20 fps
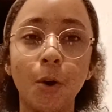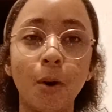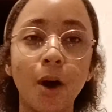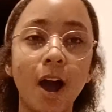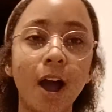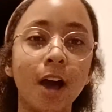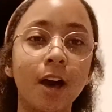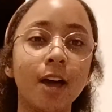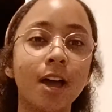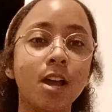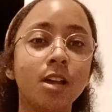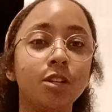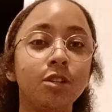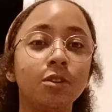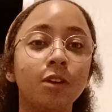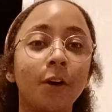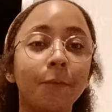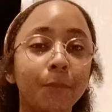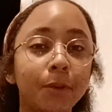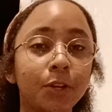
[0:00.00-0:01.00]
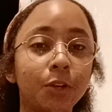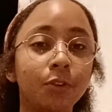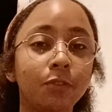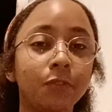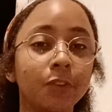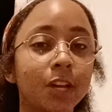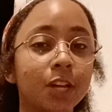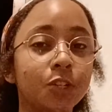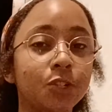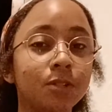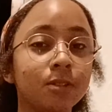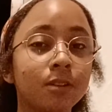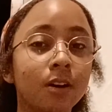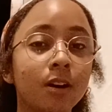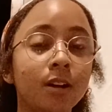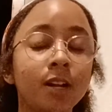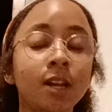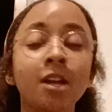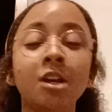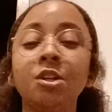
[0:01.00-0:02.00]
I do have my notifications
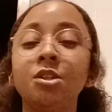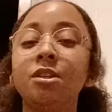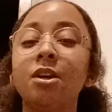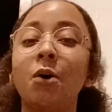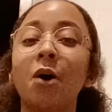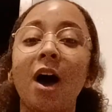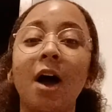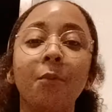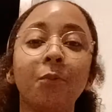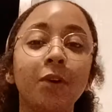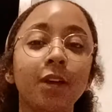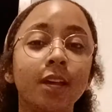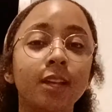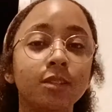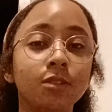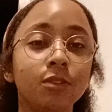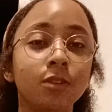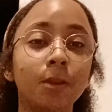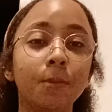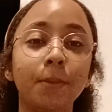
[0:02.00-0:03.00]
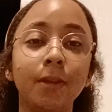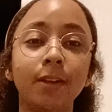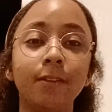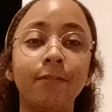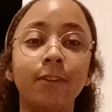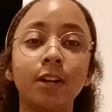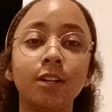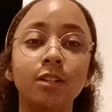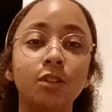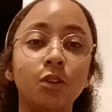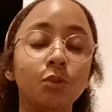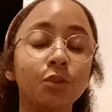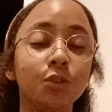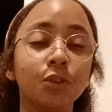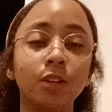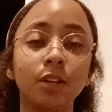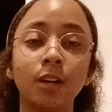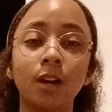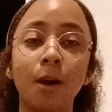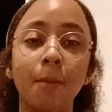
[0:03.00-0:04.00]
on, so I will answer them. And if I don't, you
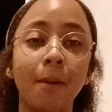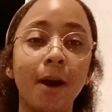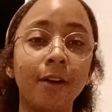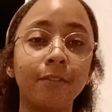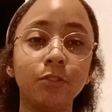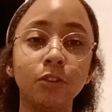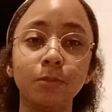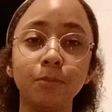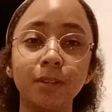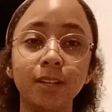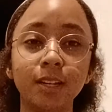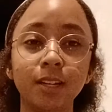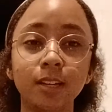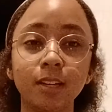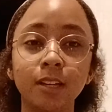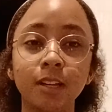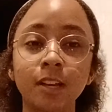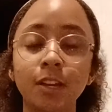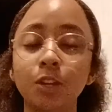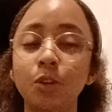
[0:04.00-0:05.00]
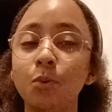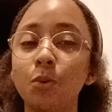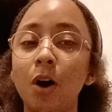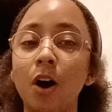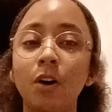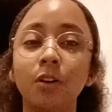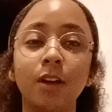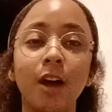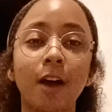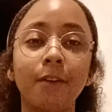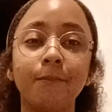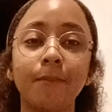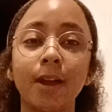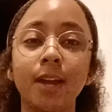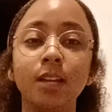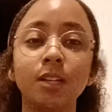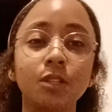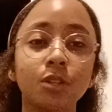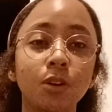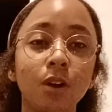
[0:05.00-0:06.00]
can come after me. You all have my
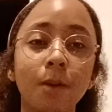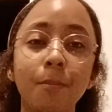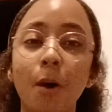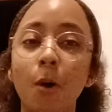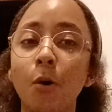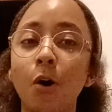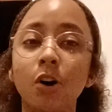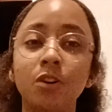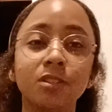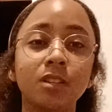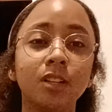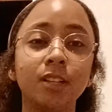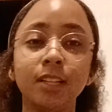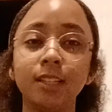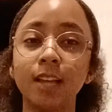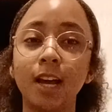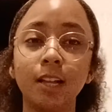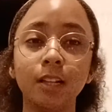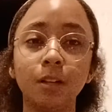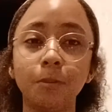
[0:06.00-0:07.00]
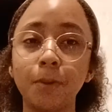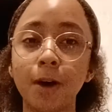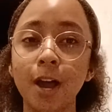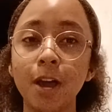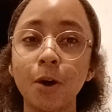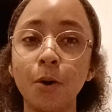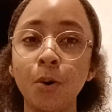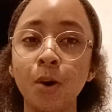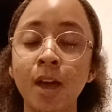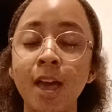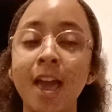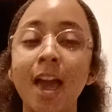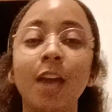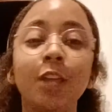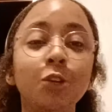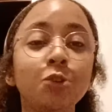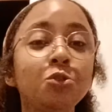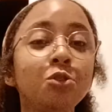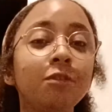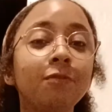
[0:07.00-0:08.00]
Instagram. I will also link that in the bio. And
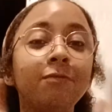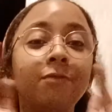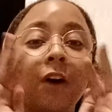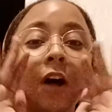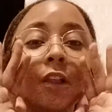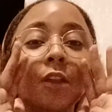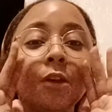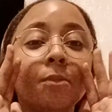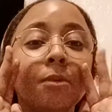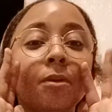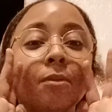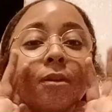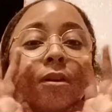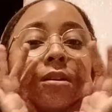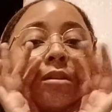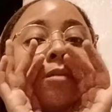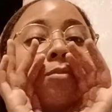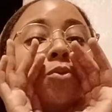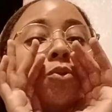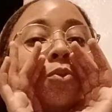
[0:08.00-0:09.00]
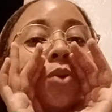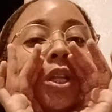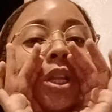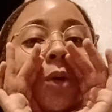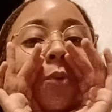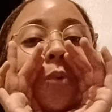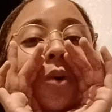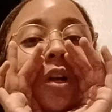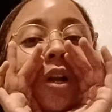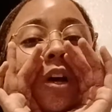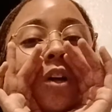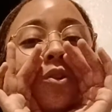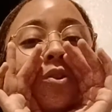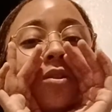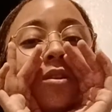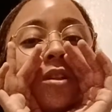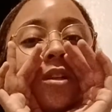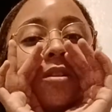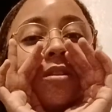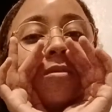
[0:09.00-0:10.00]
you should follow me because I'm doing the 100
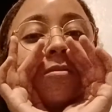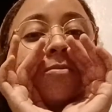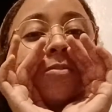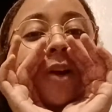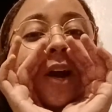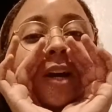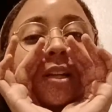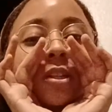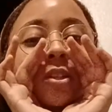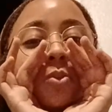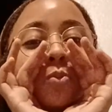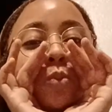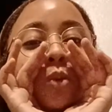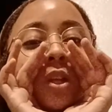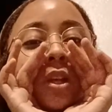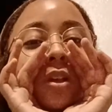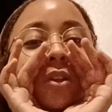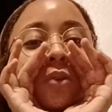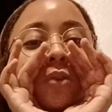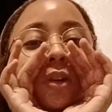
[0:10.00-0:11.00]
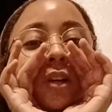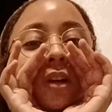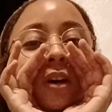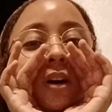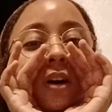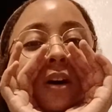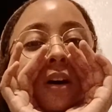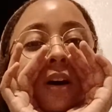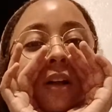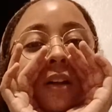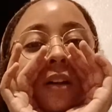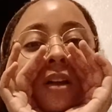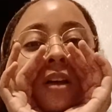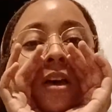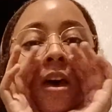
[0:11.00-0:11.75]
Days of Practice with Hillary Hahn.